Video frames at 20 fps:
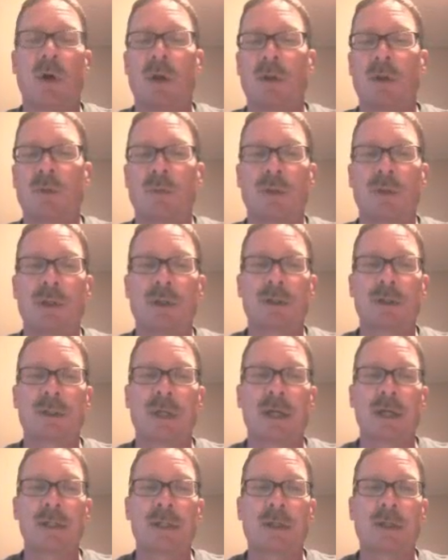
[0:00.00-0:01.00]
although we
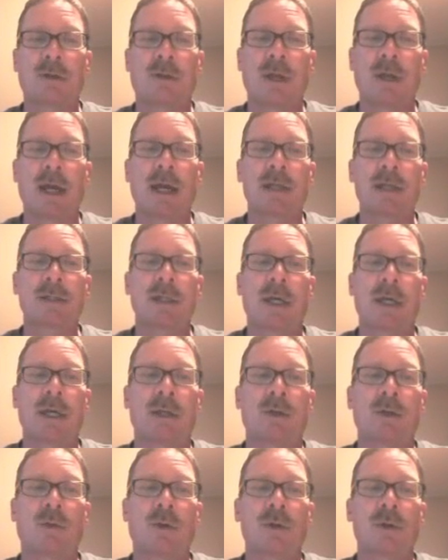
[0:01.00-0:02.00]
discussed in class
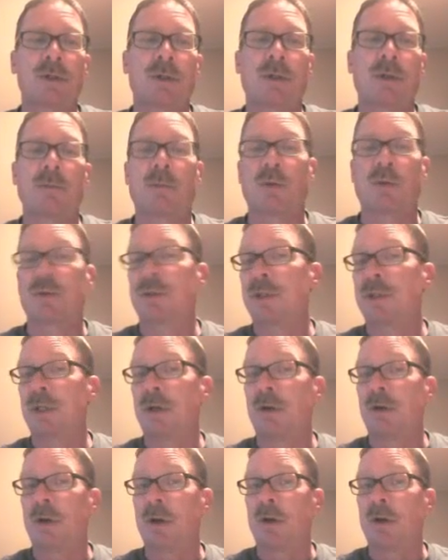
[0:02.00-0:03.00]
that dorsal and
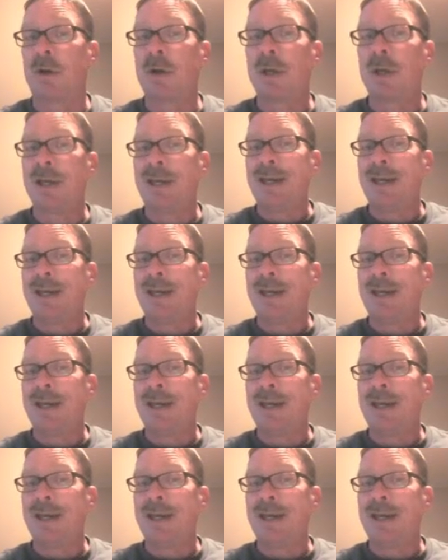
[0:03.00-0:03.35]
posterior